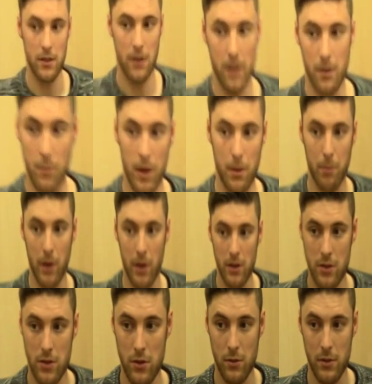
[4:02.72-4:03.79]
in my
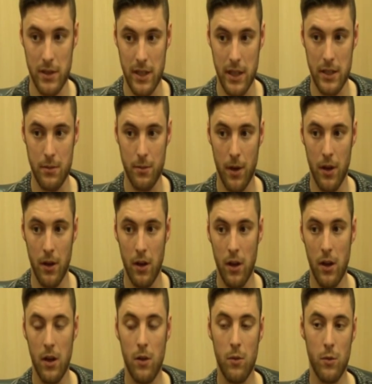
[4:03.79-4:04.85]
personal assessment
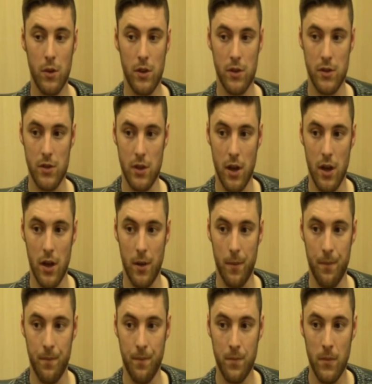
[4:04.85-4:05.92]
was
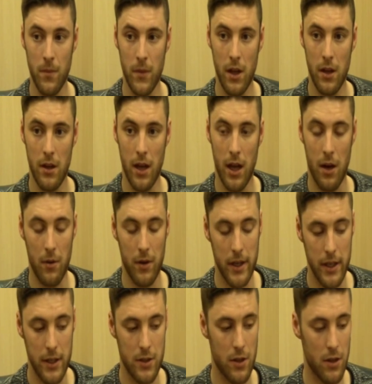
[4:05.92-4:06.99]
how I
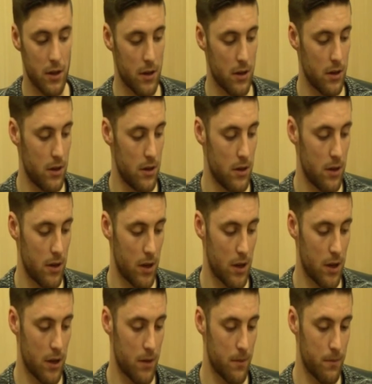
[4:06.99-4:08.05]
need to
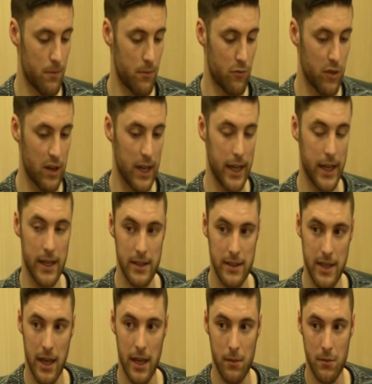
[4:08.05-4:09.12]
relate in
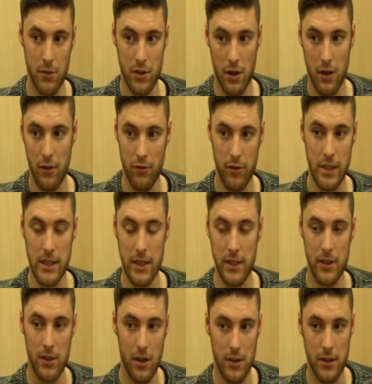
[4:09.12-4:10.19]
teams. I've recently
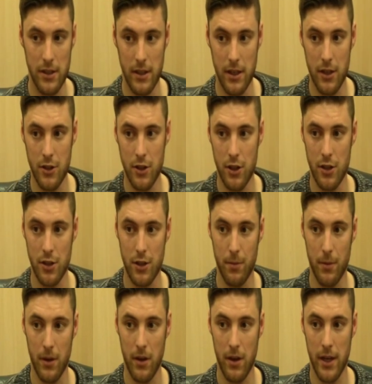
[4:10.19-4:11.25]
started an internship
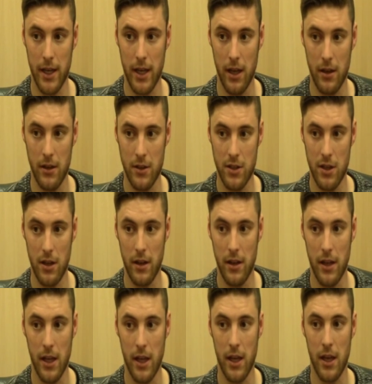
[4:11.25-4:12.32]
at Nike at the turn of the
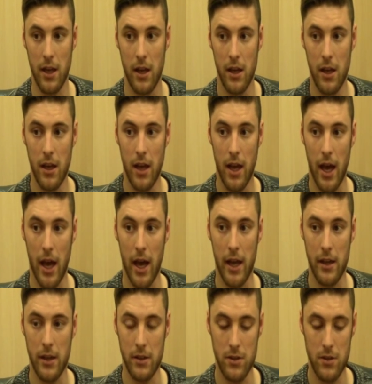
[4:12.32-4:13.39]
year,
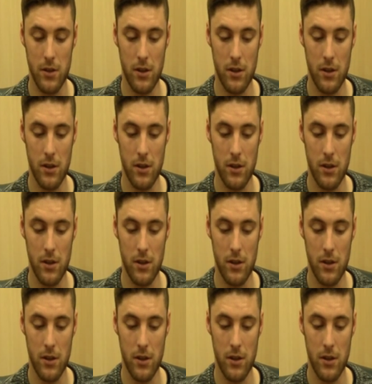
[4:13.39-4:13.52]
and